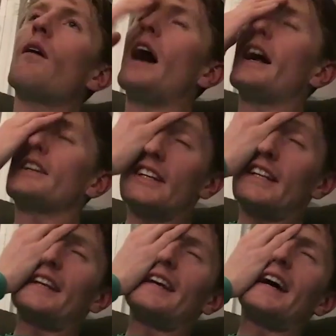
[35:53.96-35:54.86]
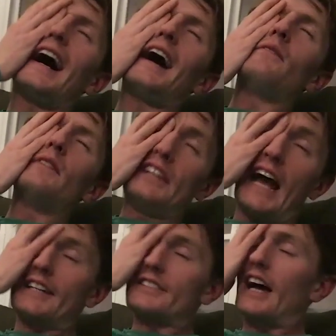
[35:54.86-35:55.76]
actually,
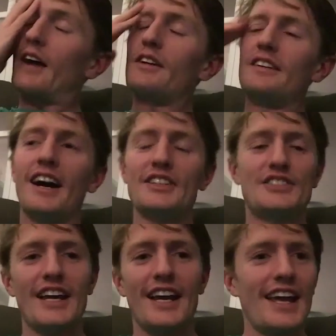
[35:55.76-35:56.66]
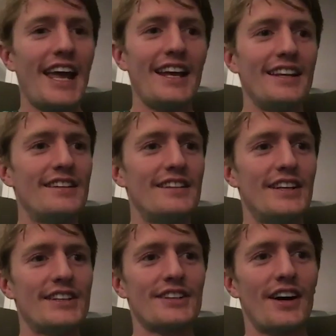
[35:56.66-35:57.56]
yes. I would not say I hate
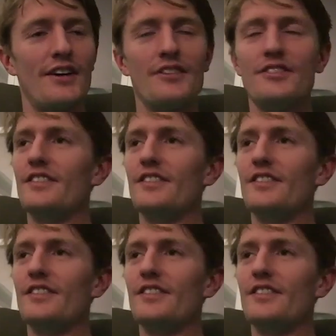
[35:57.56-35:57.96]
disc golf.